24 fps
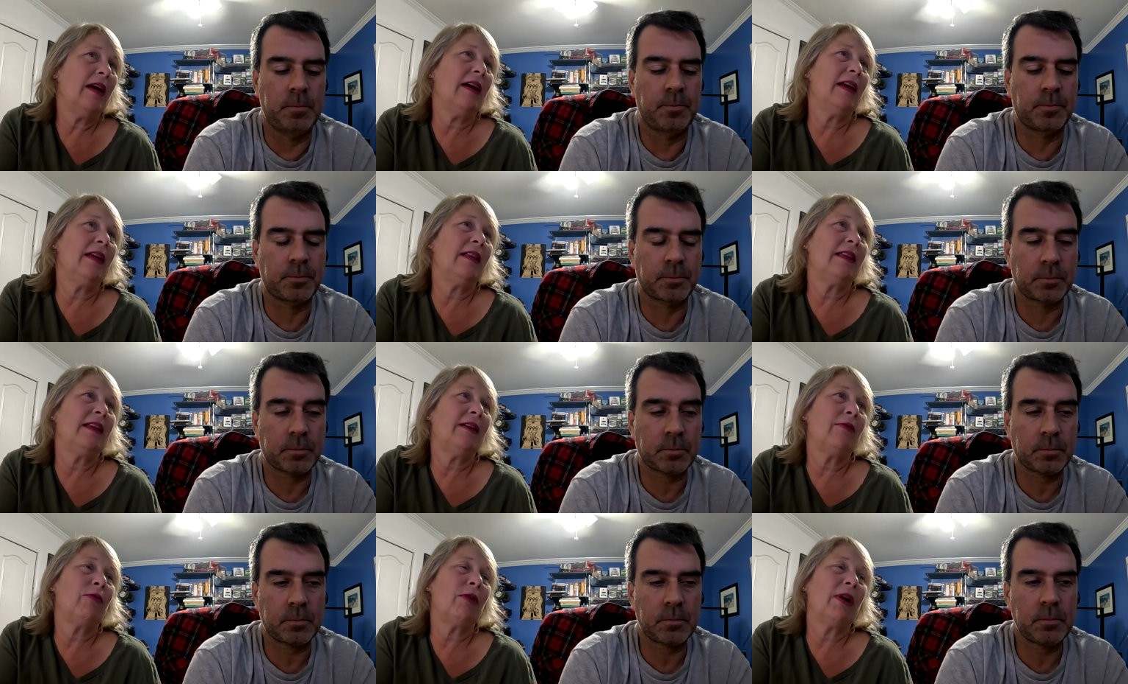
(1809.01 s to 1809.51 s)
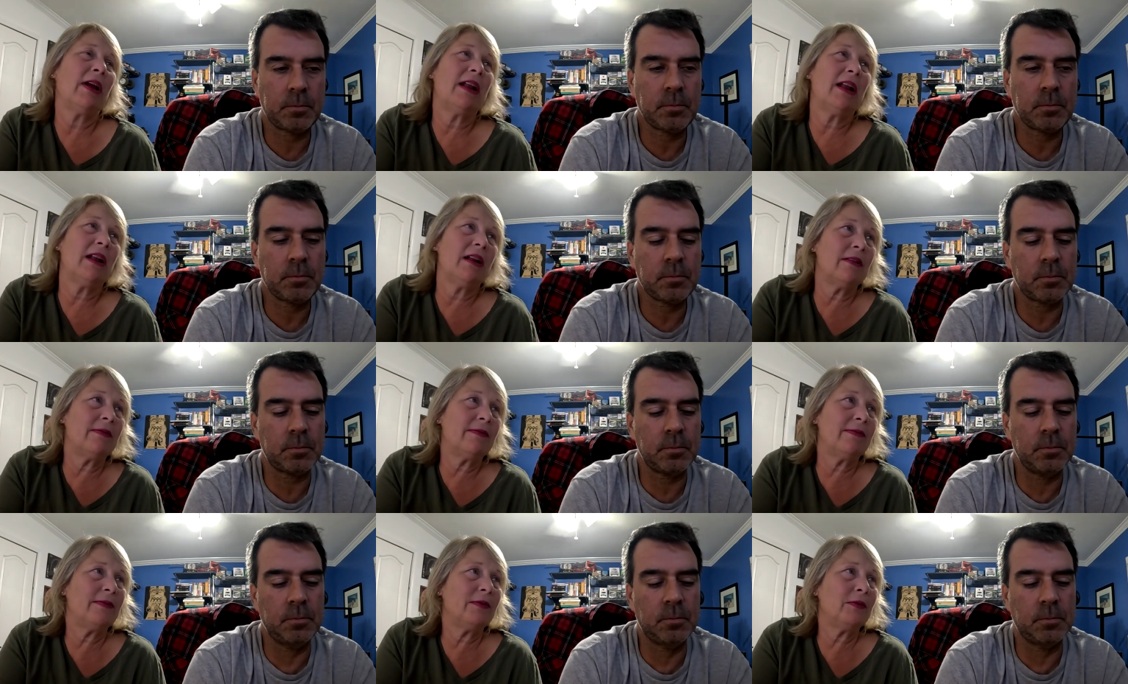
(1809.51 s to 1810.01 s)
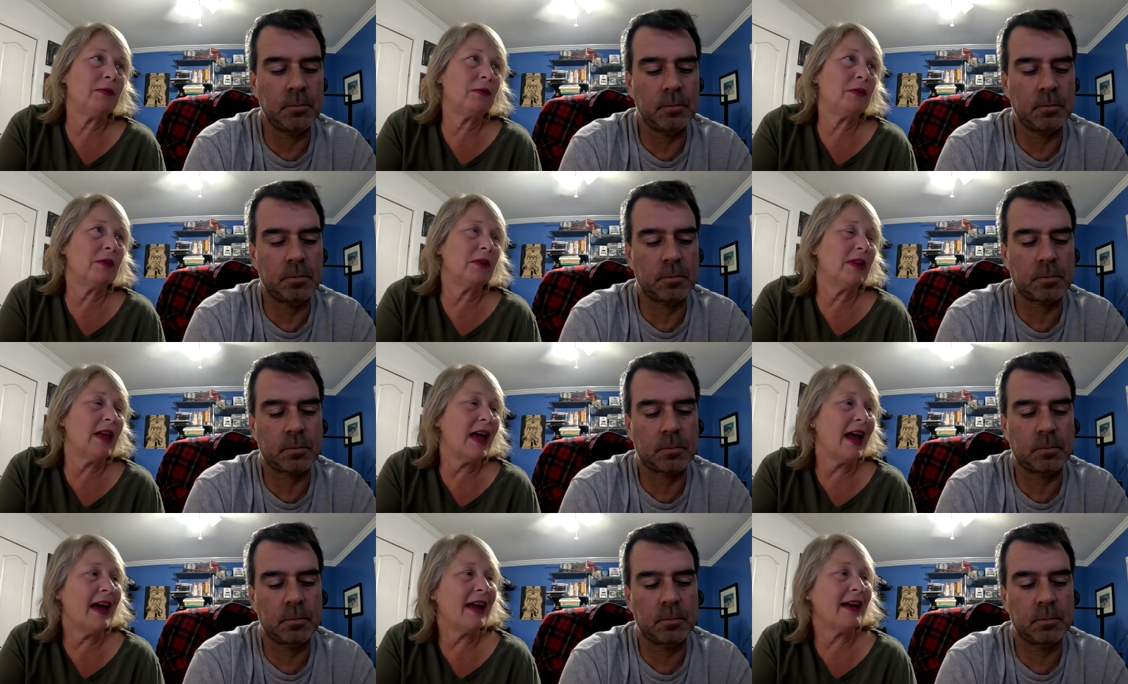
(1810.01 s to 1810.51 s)
Speaker 1: And they ran out of
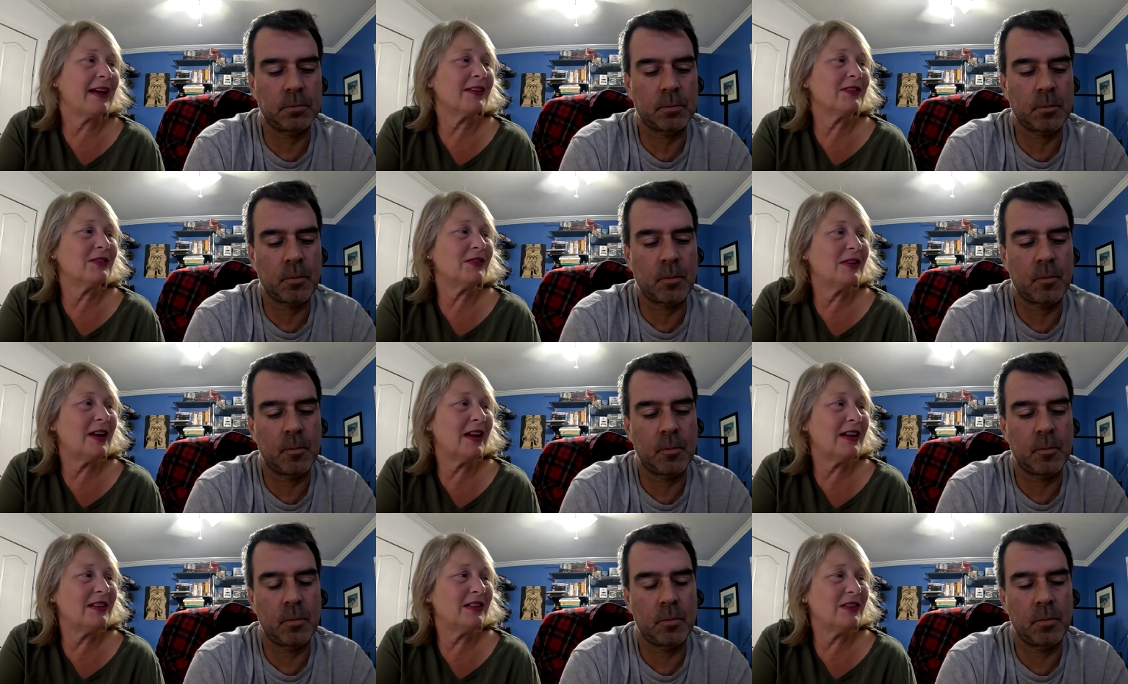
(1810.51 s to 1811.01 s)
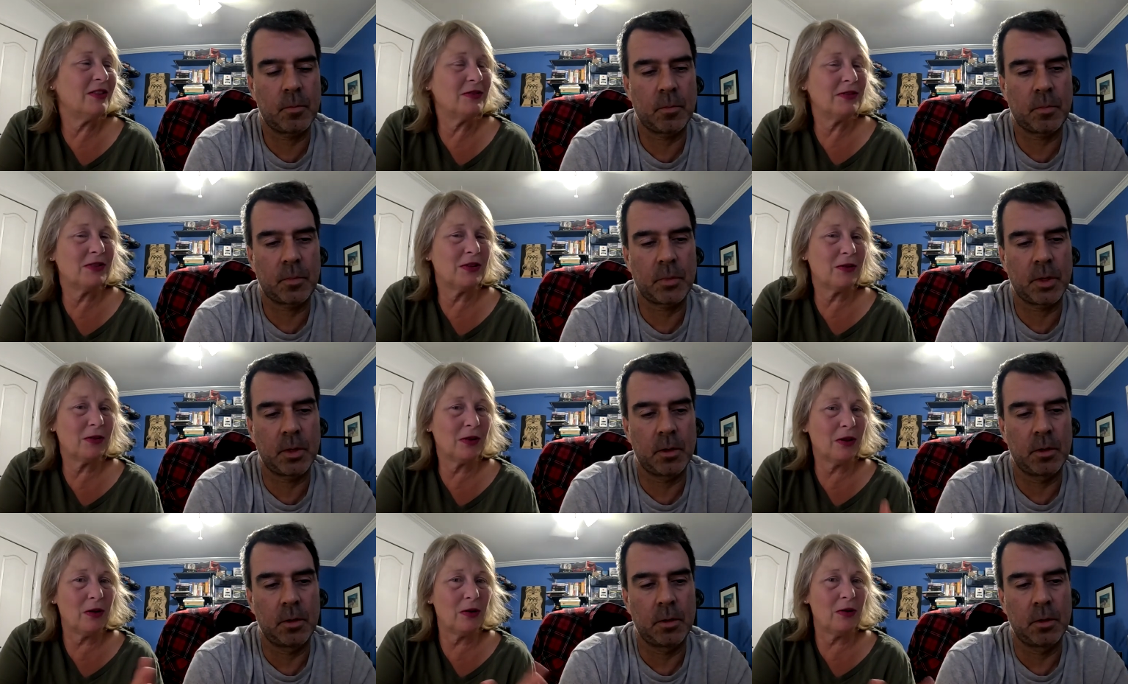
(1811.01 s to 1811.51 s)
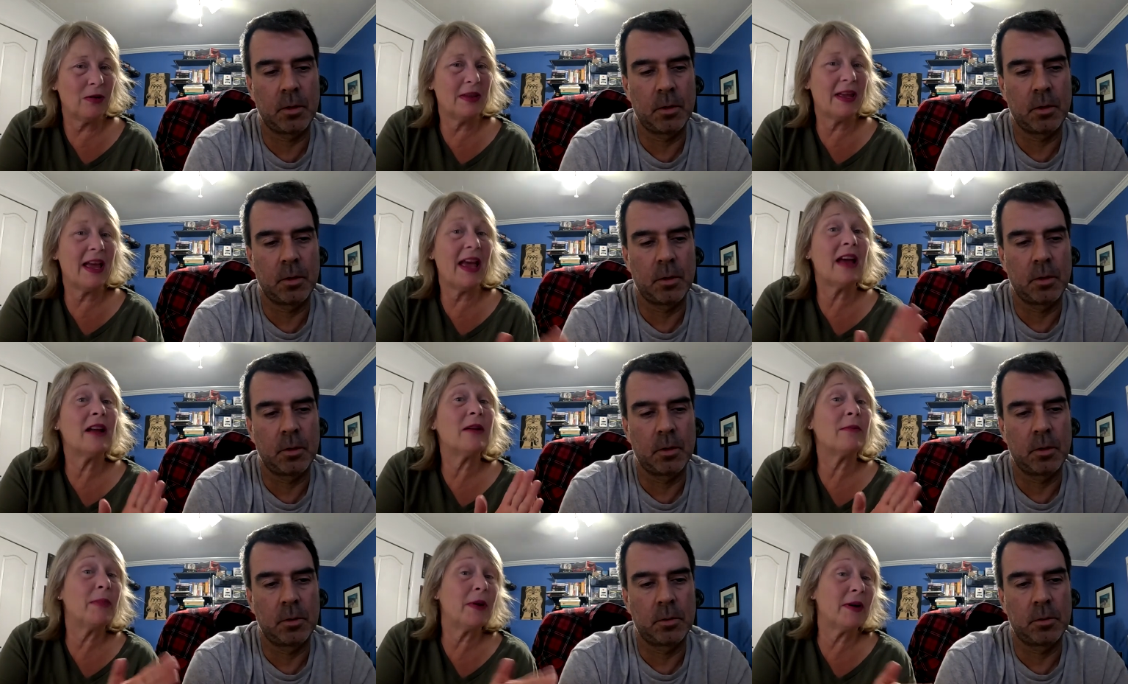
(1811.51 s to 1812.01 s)
food a lot because you had to use their little.
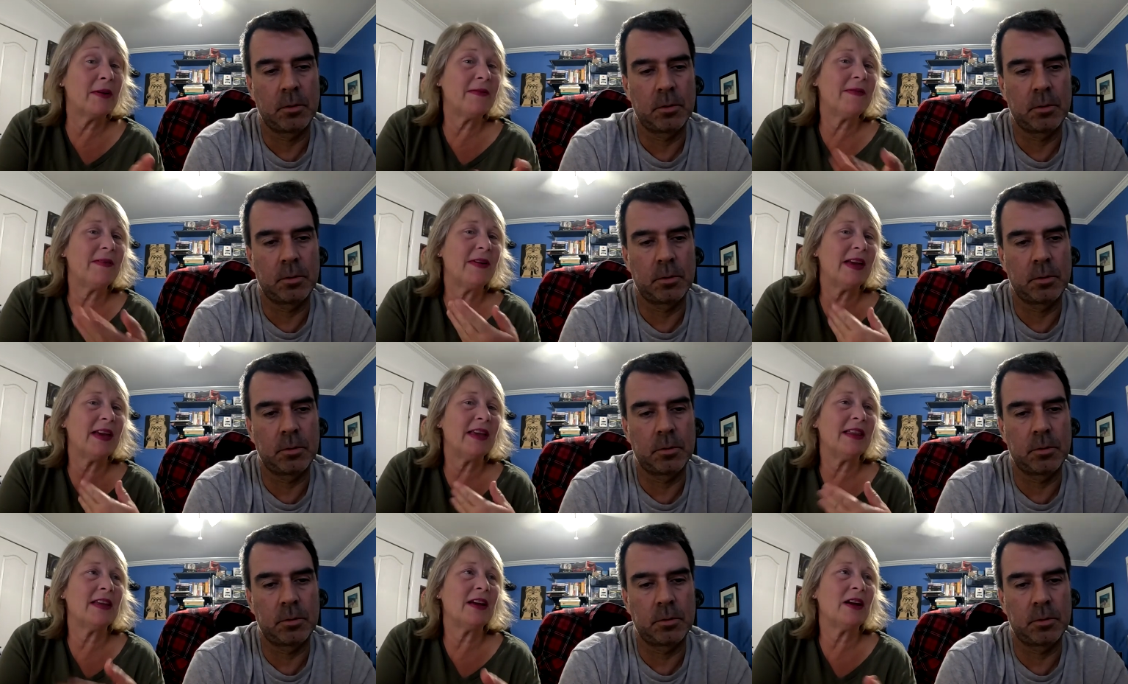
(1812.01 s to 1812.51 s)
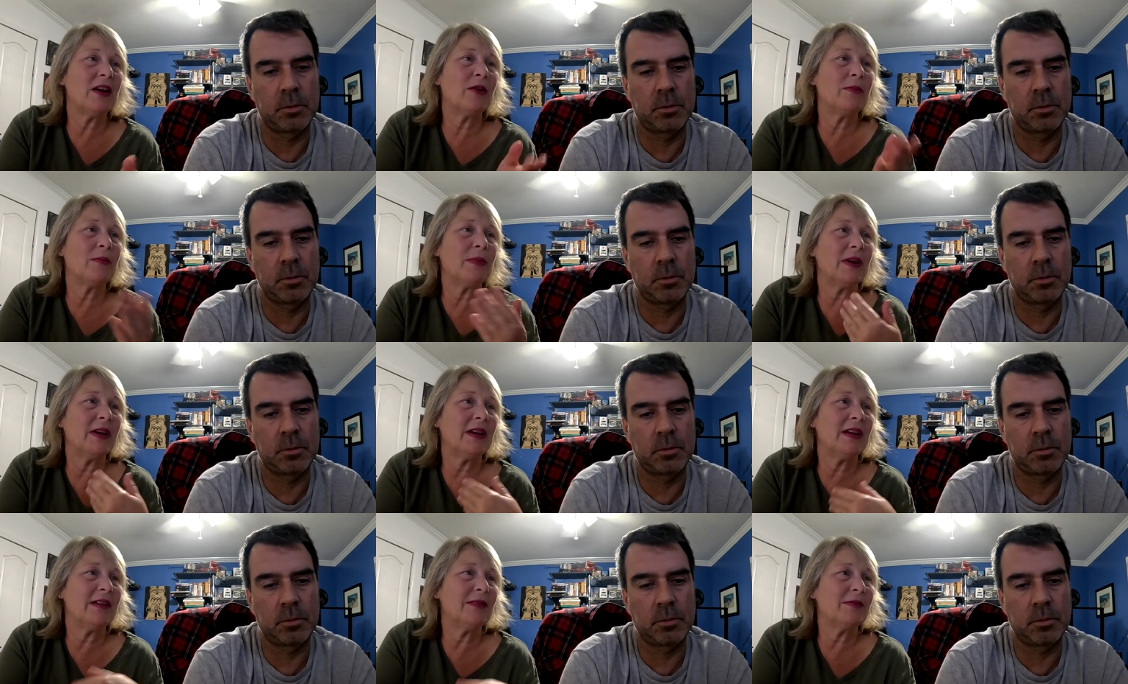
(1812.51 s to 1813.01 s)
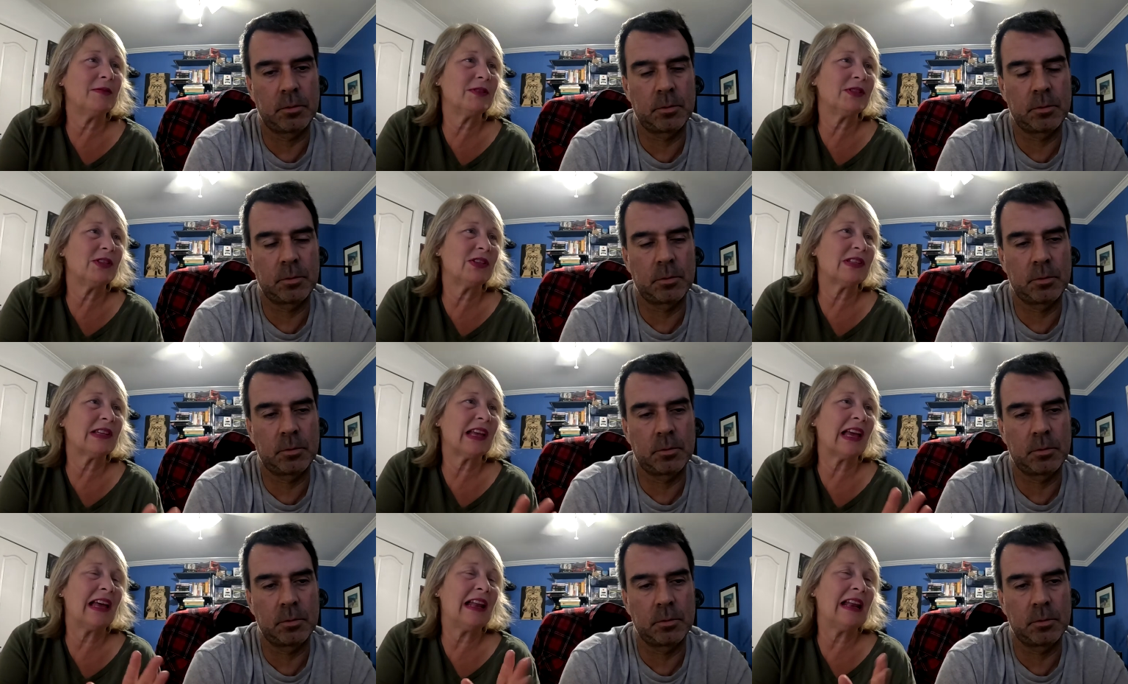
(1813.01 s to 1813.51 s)
They had a buffet there, but it
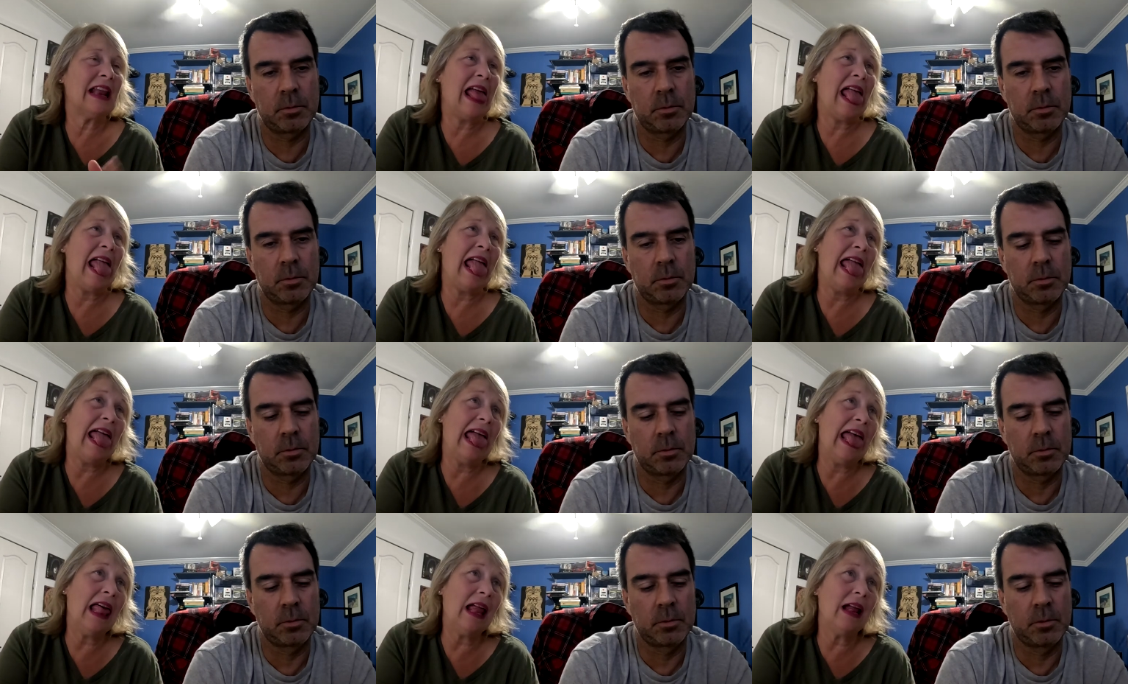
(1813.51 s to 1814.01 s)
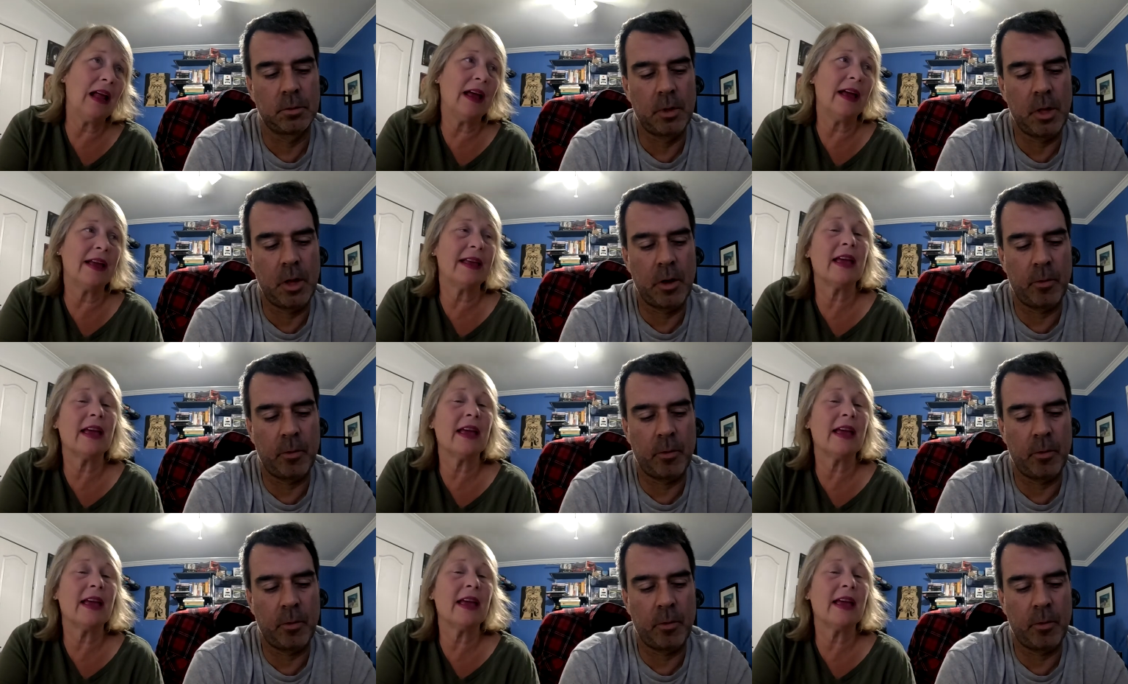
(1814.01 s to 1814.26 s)
was just kind of eh.